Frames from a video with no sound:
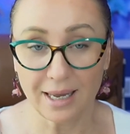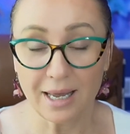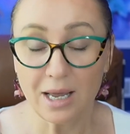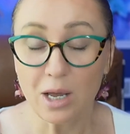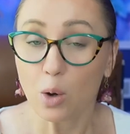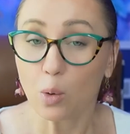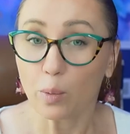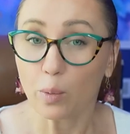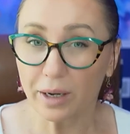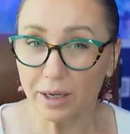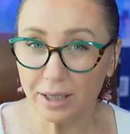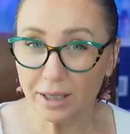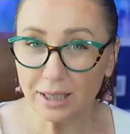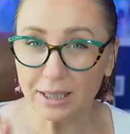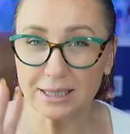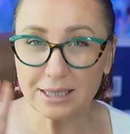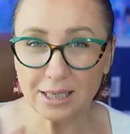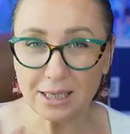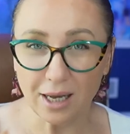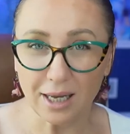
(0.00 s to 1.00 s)
We're going to
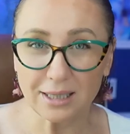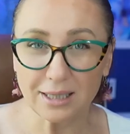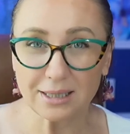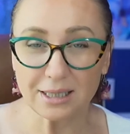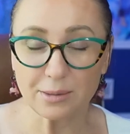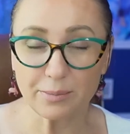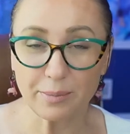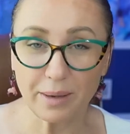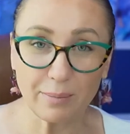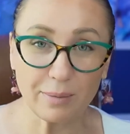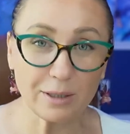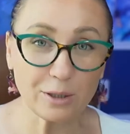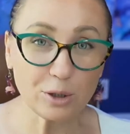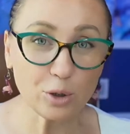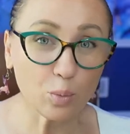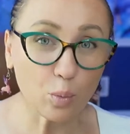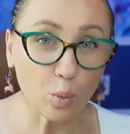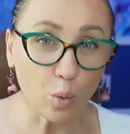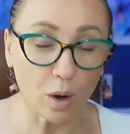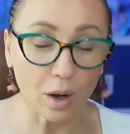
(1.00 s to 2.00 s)
discuss this maybe
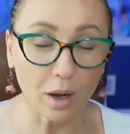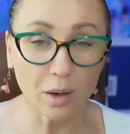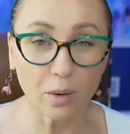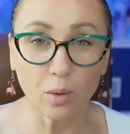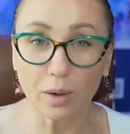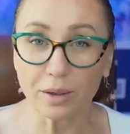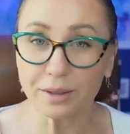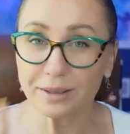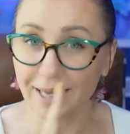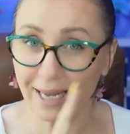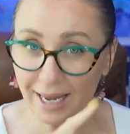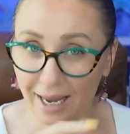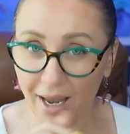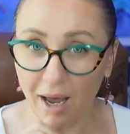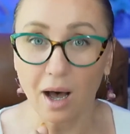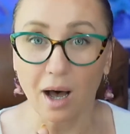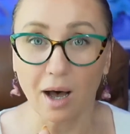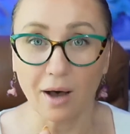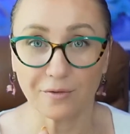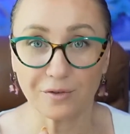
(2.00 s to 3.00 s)
tomorrow or day
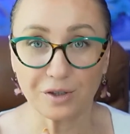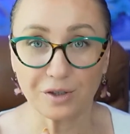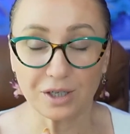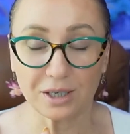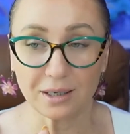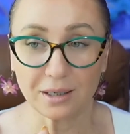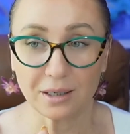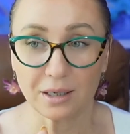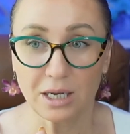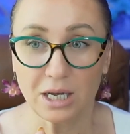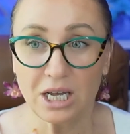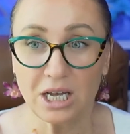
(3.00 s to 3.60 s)
after.